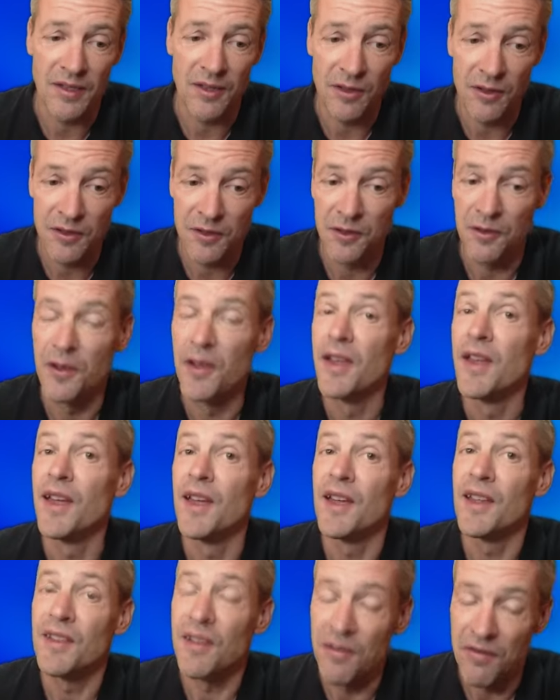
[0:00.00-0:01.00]
is also
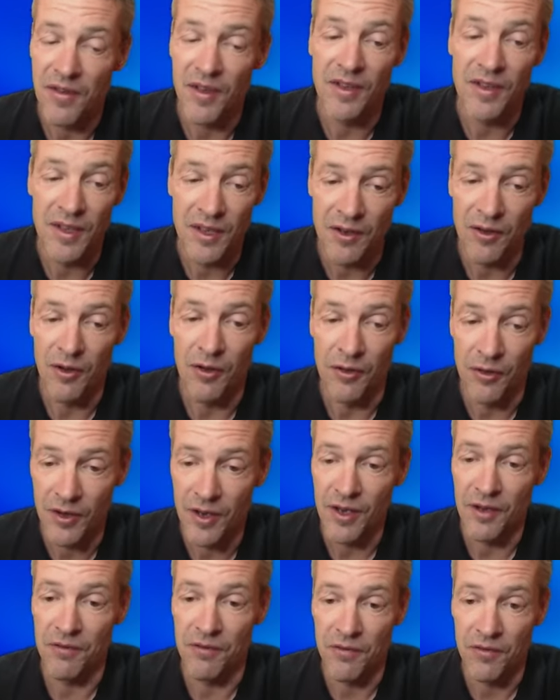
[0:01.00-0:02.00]
defending on
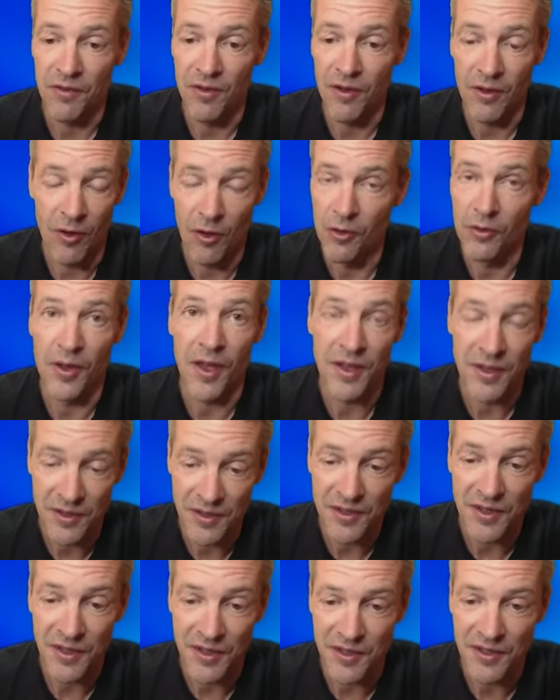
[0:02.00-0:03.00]

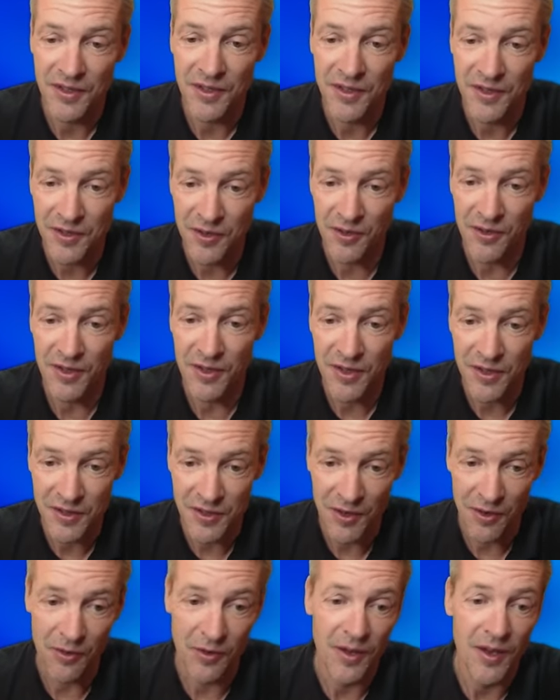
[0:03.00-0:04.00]
h6, sorry.
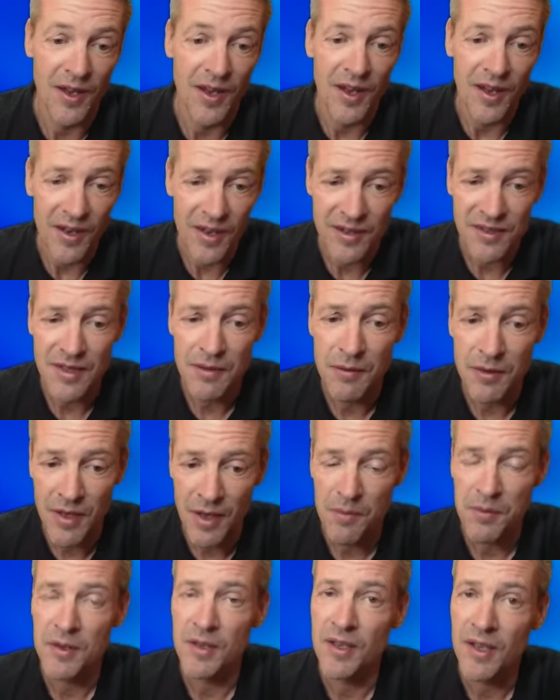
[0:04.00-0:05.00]
So let's see what
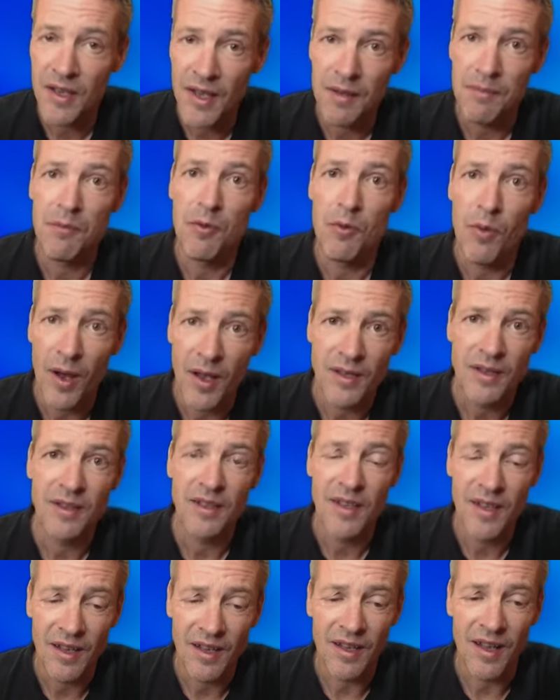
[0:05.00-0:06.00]
happened in the game. White
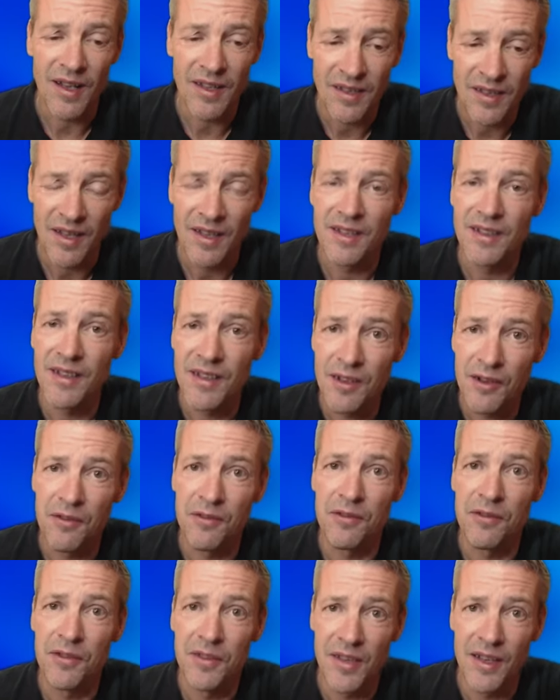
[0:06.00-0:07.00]
didn't like the idea
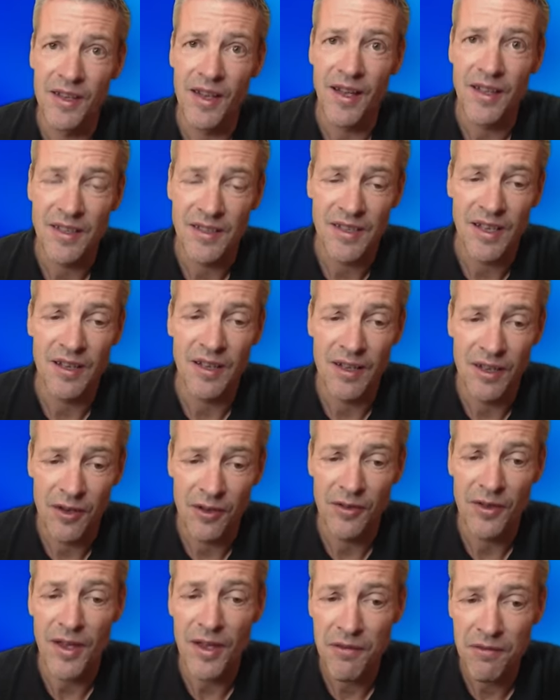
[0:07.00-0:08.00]
of the knight settling
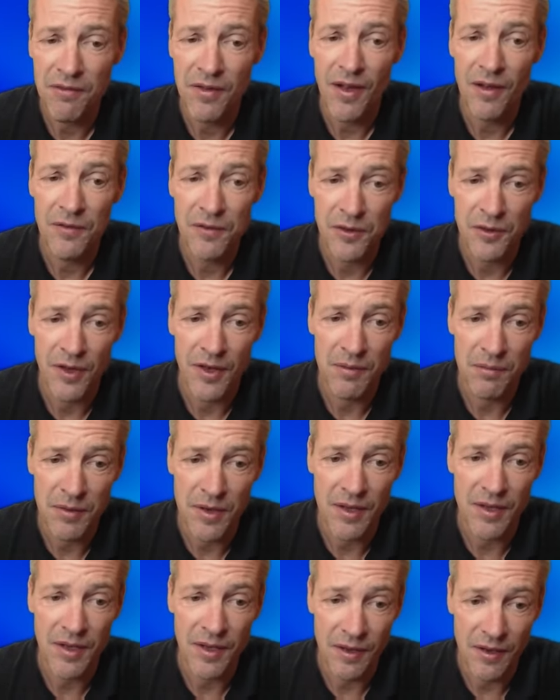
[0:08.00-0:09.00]
on f5, so they
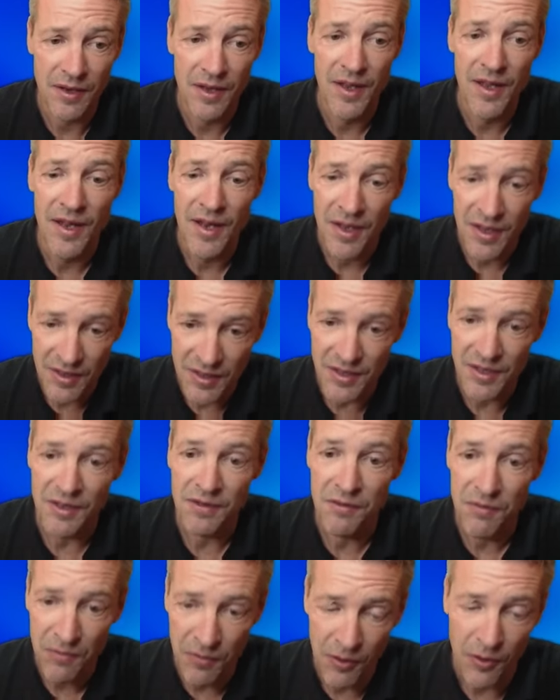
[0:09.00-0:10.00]
played here
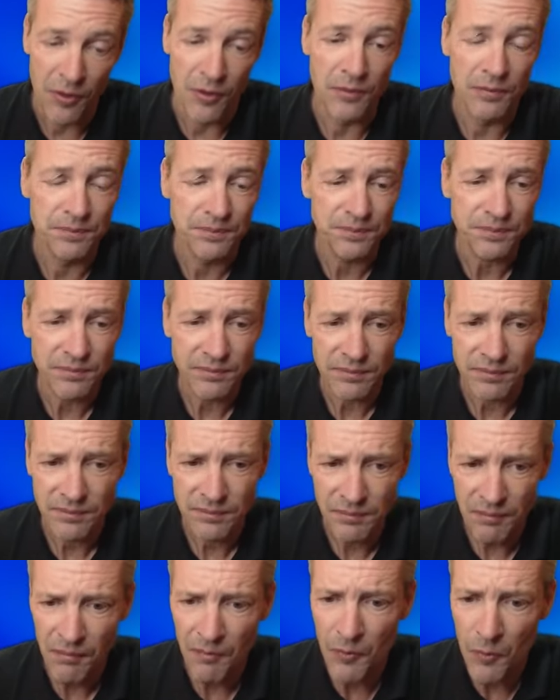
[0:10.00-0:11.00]
g4.
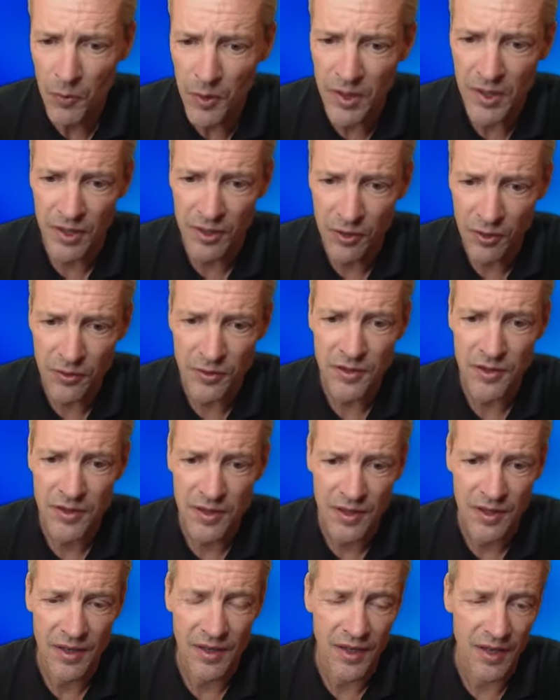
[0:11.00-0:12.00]
We cannot